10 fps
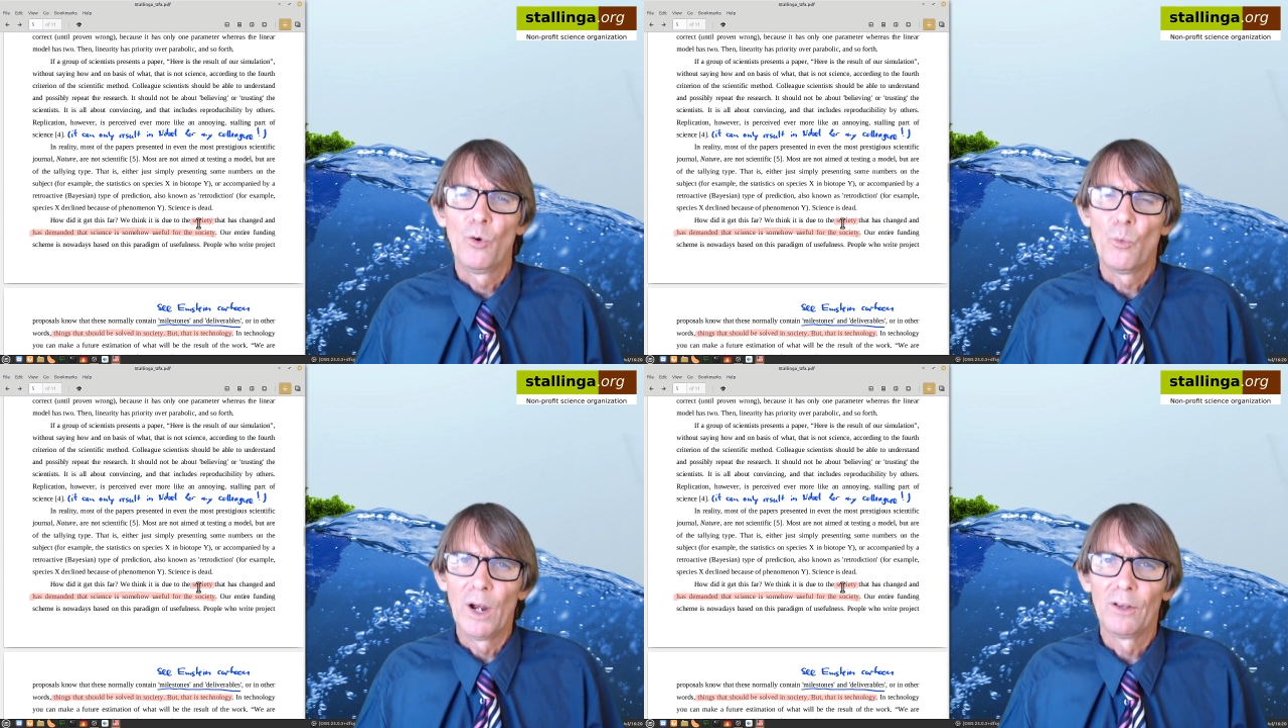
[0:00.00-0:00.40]

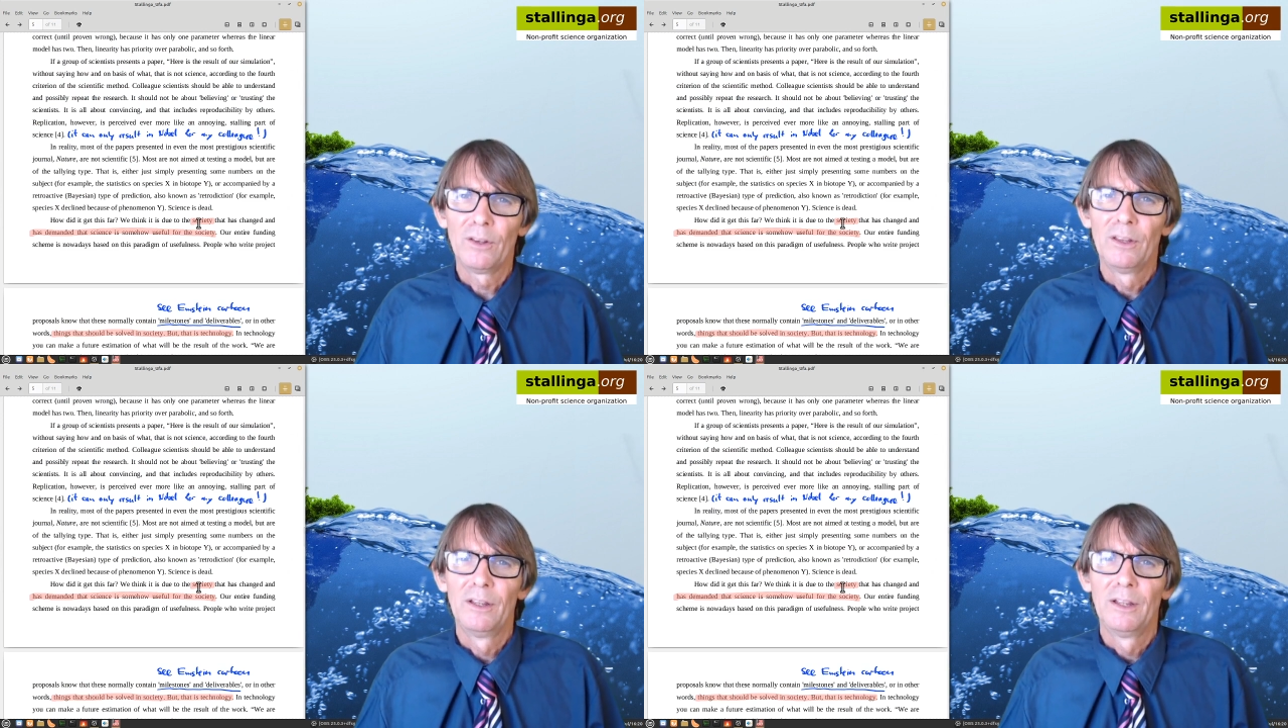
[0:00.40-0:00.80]

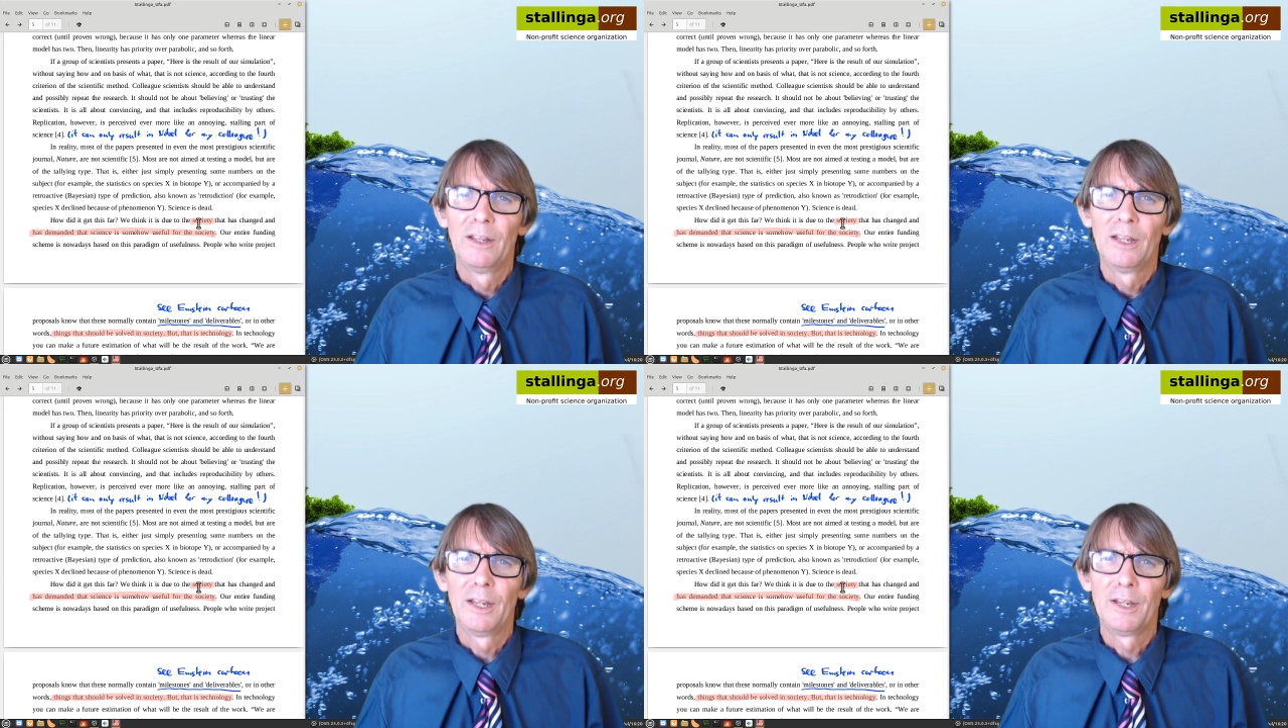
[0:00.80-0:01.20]
Well,
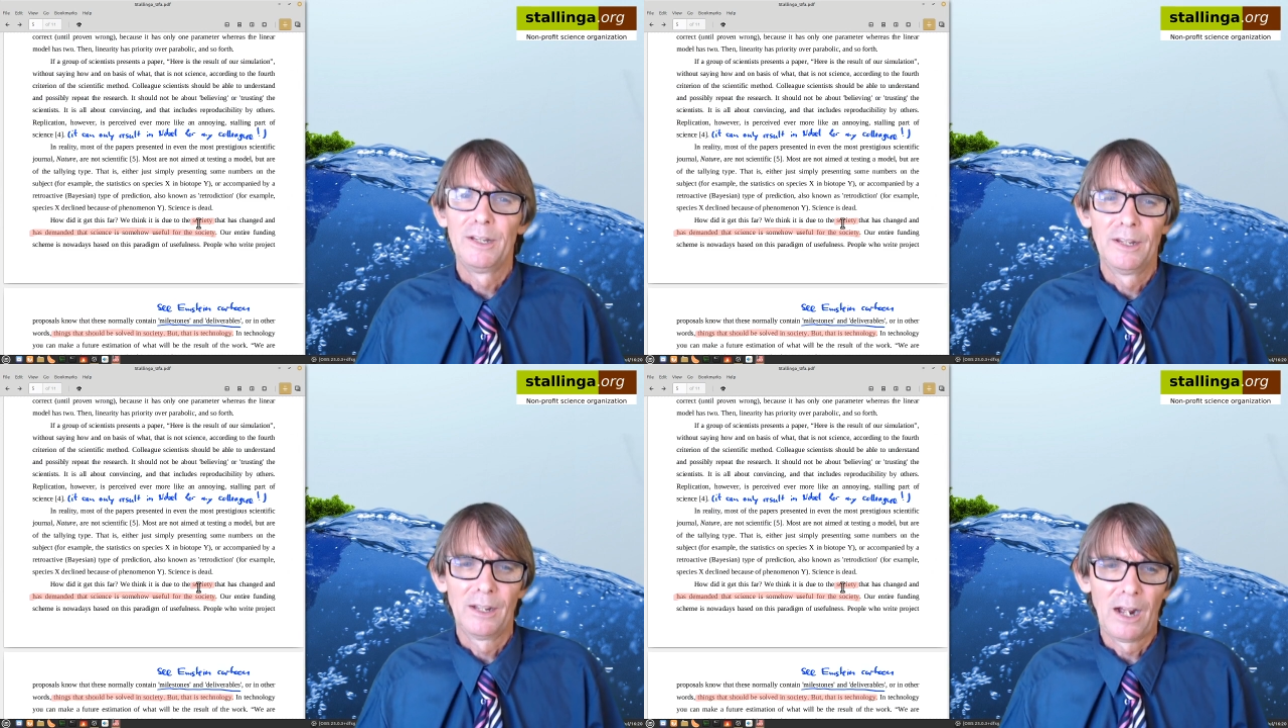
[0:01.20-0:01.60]

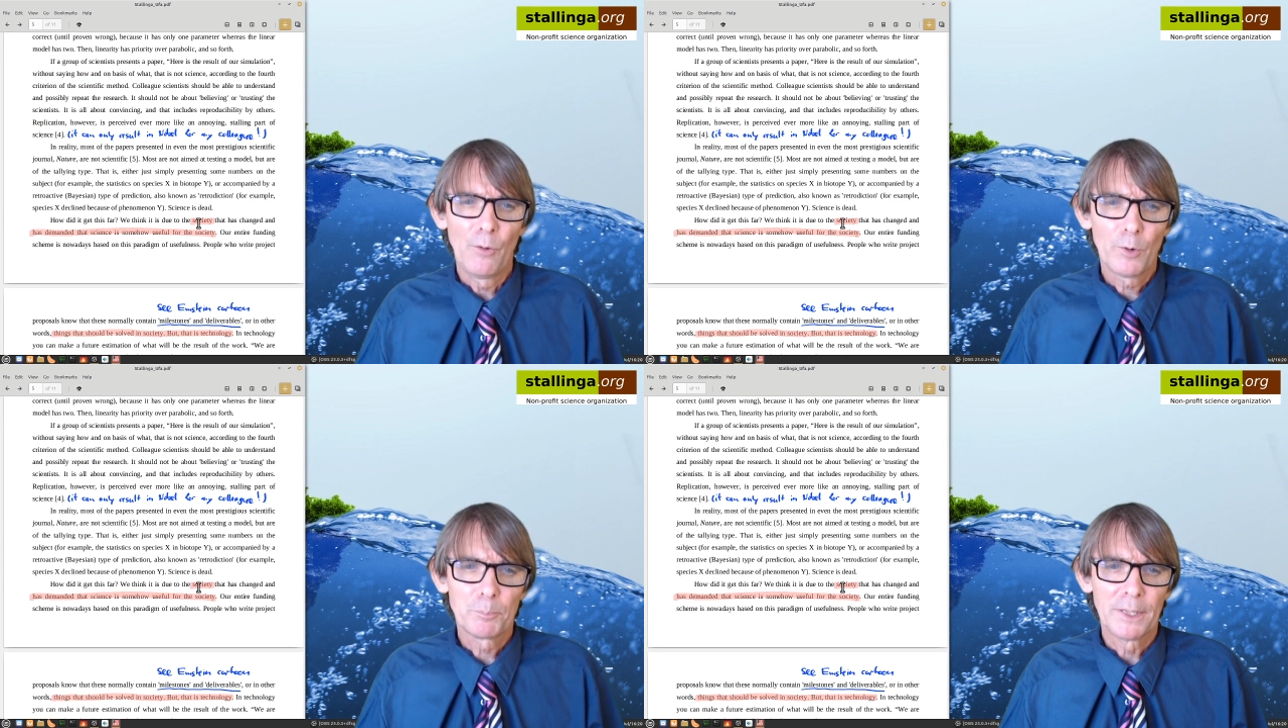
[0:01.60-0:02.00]
in
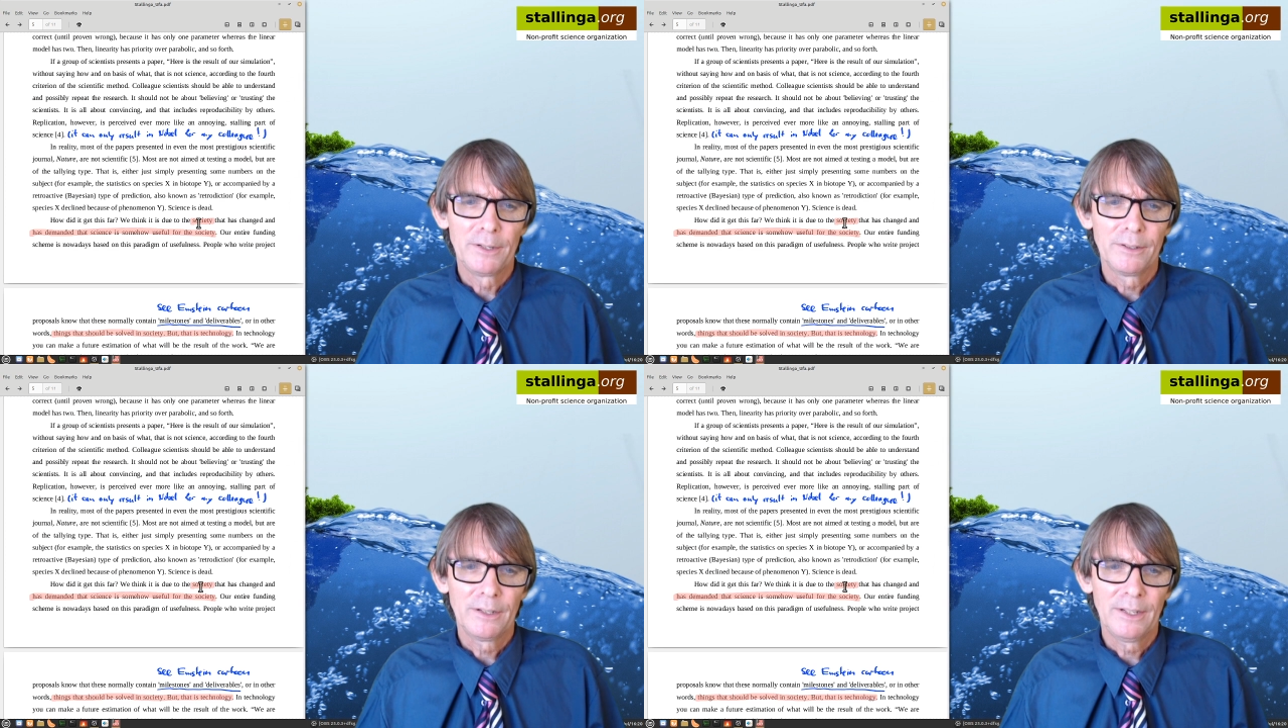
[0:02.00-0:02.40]
our
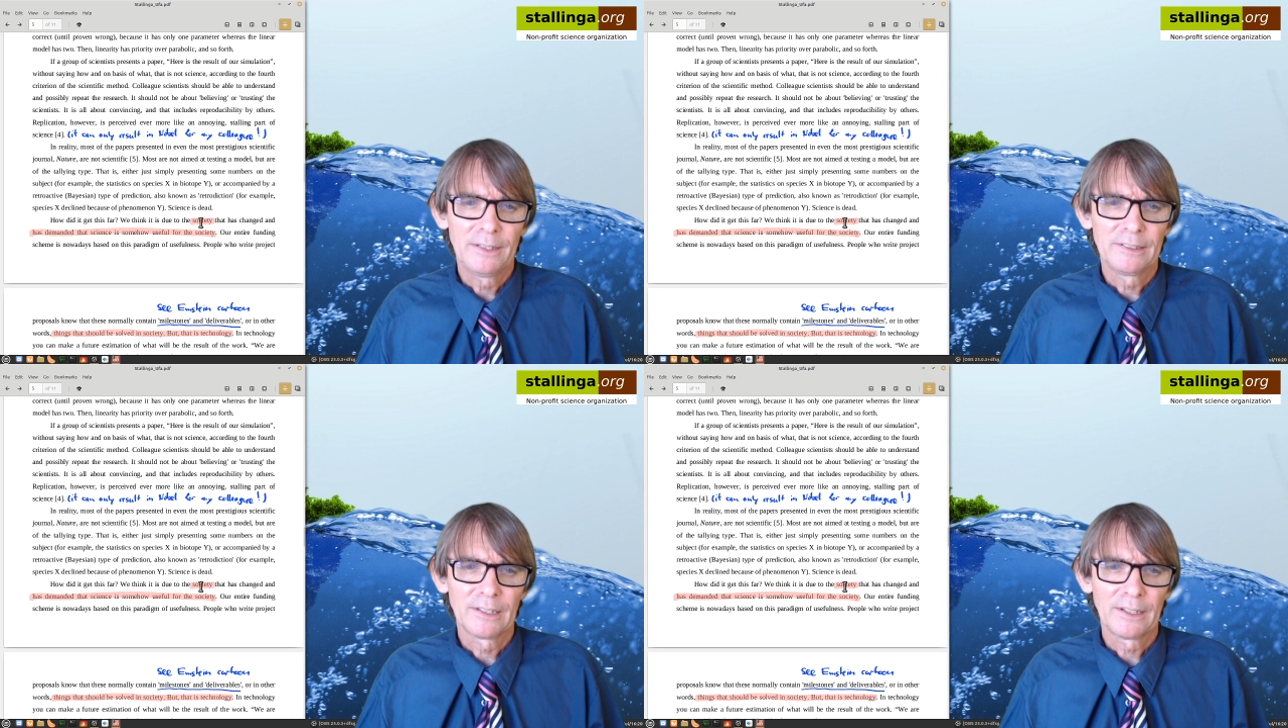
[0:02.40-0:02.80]
opinion, it
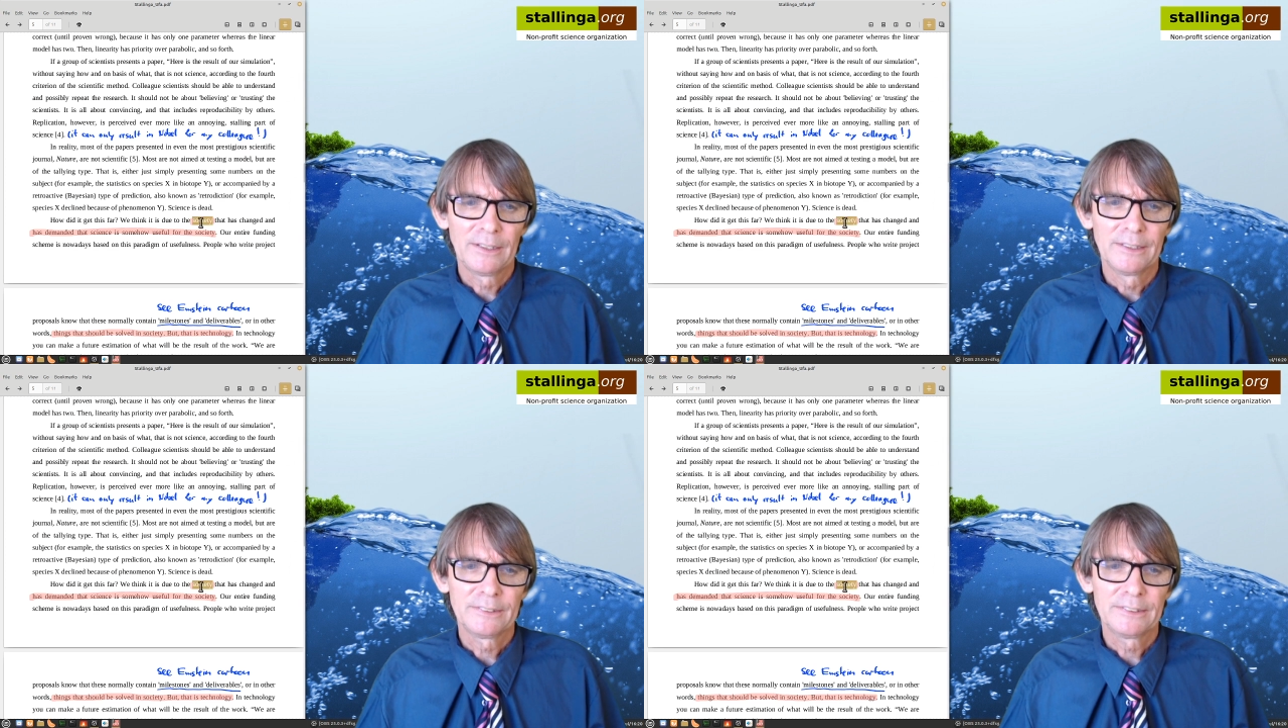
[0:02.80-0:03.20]
is like
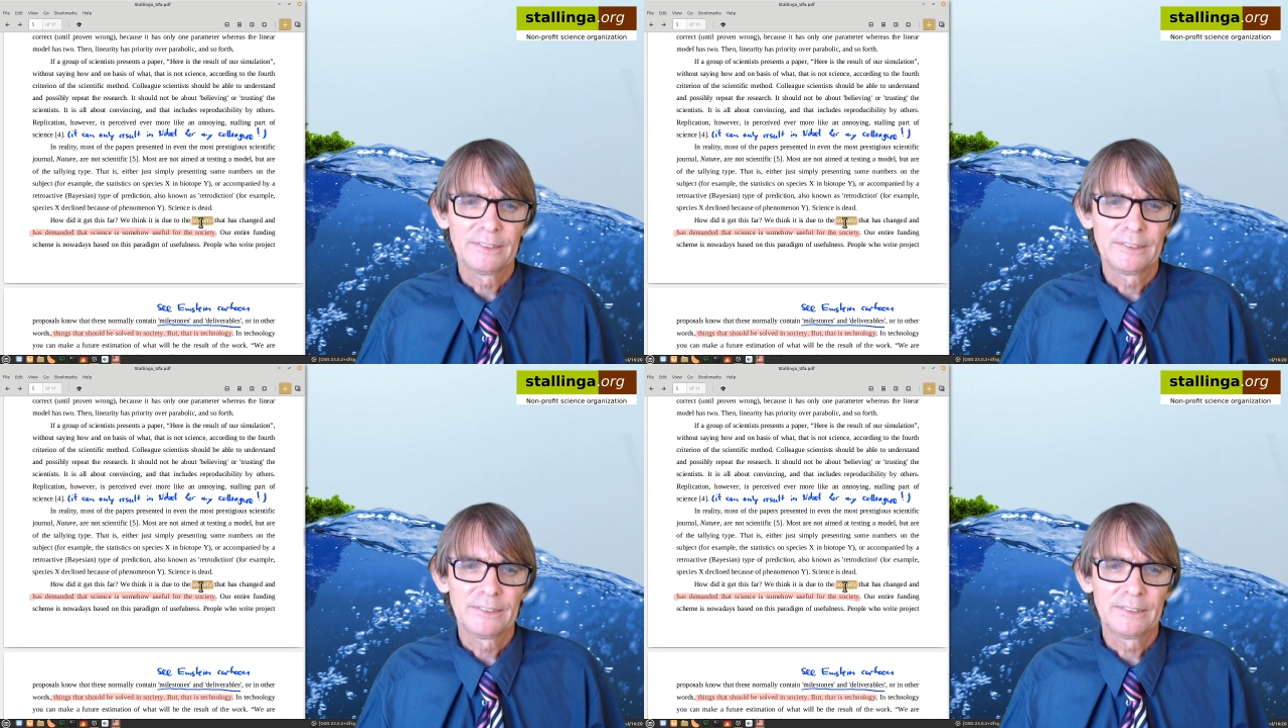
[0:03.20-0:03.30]
this,